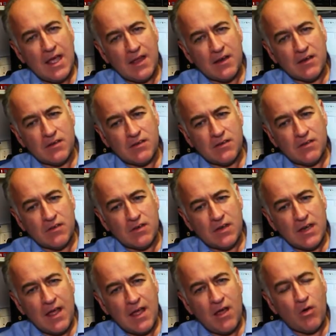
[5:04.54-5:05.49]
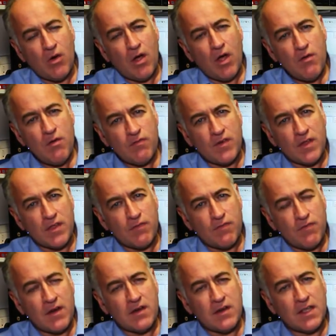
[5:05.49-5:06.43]
and now hopefully the
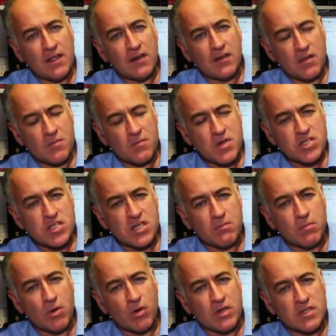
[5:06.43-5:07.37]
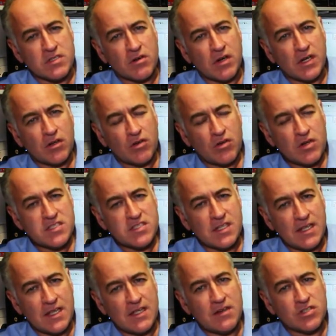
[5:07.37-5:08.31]
funding and commissioning bodies are
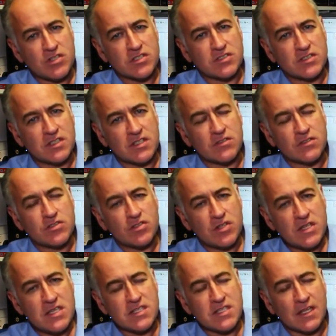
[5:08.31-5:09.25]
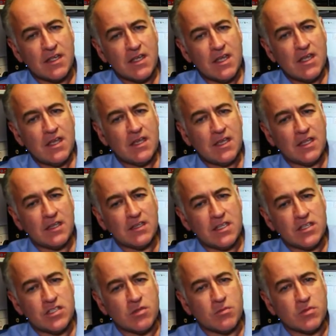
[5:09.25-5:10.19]
increasingly interested in treating
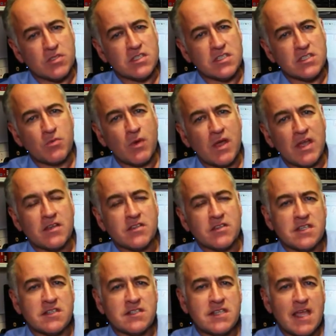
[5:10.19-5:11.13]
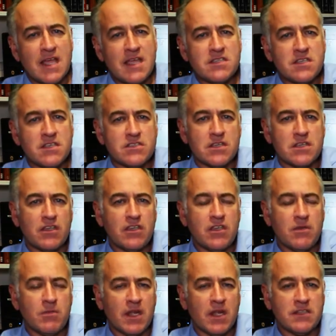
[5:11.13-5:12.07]
kidney tumours this way, because the data is
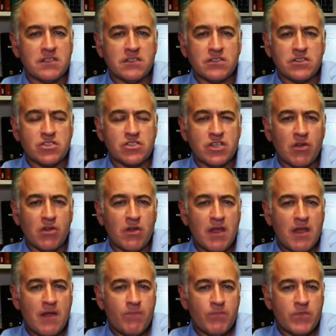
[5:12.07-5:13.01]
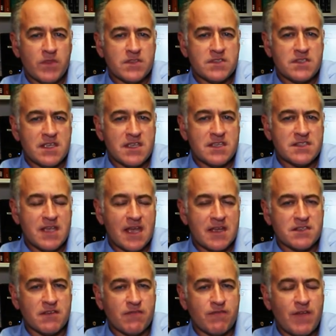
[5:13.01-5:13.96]
accumulating to show this is
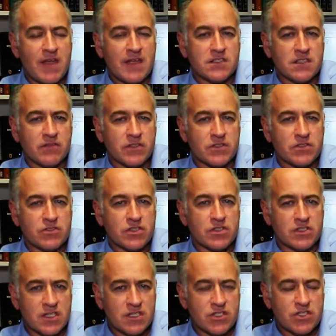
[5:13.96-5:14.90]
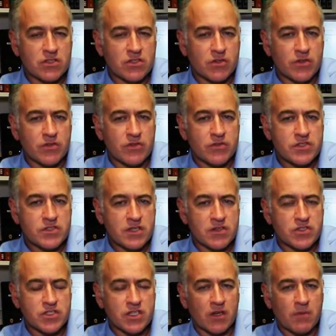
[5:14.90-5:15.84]
as effective as traditional
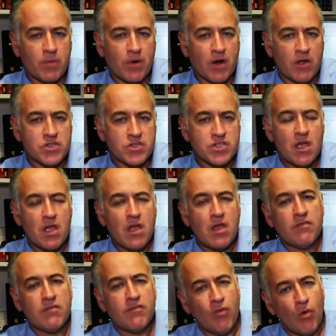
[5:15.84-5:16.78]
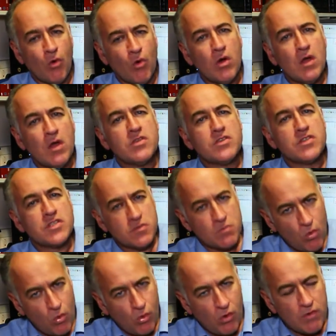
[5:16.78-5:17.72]
surgical approach for
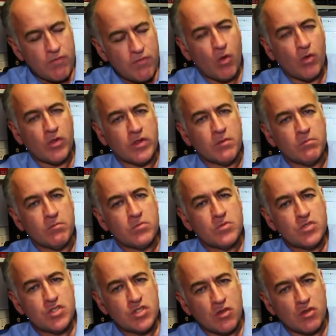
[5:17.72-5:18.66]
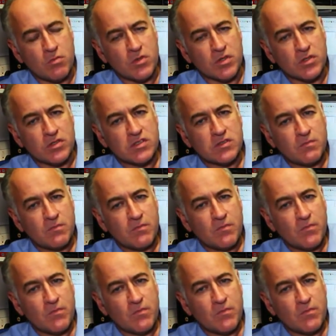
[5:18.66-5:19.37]
smaller volume tumours.